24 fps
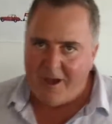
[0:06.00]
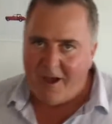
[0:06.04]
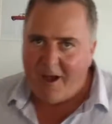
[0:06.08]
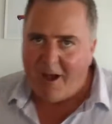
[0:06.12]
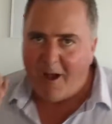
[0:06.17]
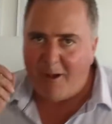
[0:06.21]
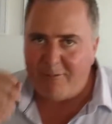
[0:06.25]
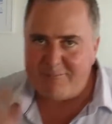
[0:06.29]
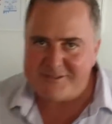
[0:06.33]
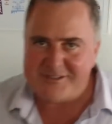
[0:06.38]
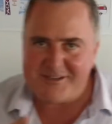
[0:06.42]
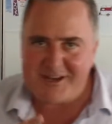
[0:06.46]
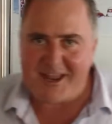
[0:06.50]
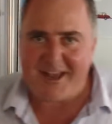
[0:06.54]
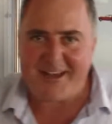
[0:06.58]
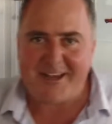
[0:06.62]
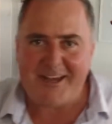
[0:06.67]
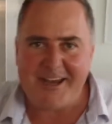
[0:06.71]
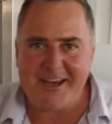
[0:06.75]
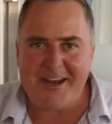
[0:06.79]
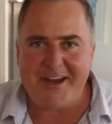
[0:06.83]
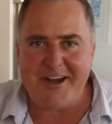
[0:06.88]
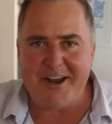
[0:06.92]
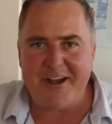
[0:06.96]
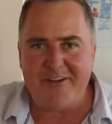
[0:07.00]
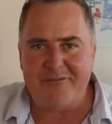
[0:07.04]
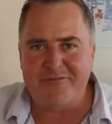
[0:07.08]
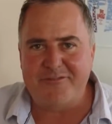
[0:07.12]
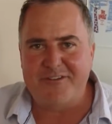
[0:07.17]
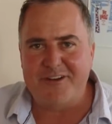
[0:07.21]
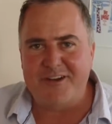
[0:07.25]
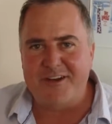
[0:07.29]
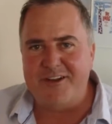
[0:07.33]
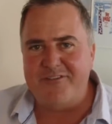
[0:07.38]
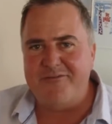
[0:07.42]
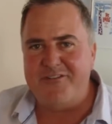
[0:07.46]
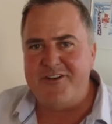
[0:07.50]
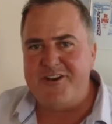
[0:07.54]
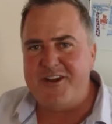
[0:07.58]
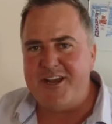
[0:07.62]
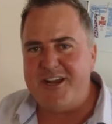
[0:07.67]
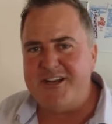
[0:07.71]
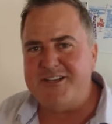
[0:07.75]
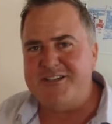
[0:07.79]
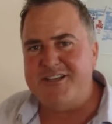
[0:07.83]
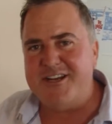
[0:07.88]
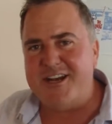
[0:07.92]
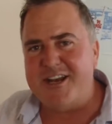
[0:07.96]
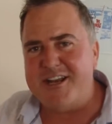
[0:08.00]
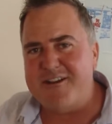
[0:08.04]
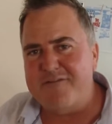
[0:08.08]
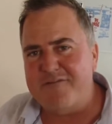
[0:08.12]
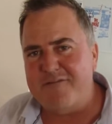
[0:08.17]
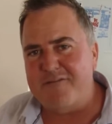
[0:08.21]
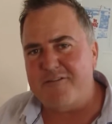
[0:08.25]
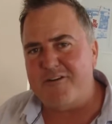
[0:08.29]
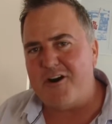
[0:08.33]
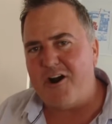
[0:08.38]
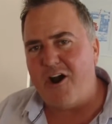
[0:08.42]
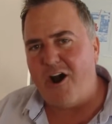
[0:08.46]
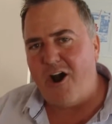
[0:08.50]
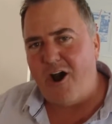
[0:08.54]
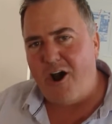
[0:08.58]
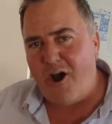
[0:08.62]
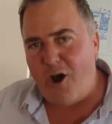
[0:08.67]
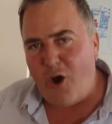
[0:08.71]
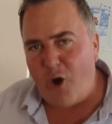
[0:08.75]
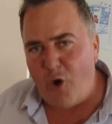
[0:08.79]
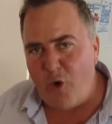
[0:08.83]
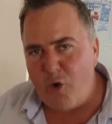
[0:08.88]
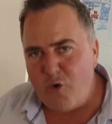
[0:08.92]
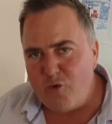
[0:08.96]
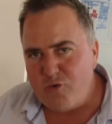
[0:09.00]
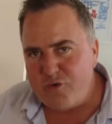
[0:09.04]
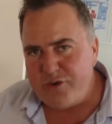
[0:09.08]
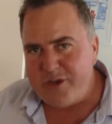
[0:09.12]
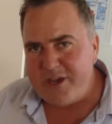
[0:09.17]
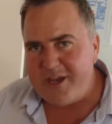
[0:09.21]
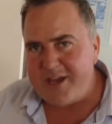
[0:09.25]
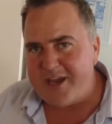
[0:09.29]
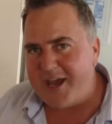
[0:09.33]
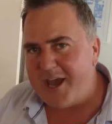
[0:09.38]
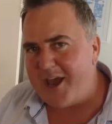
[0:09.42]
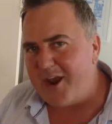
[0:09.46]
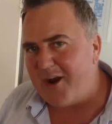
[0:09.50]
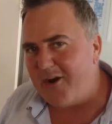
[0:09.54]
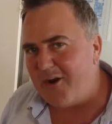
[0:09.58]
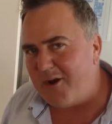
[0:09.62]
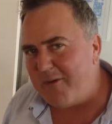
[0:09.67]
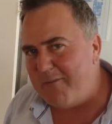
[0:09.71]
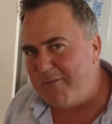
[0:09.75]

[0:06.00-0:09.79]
I was lucky enough to live in Italy for a whole year, and I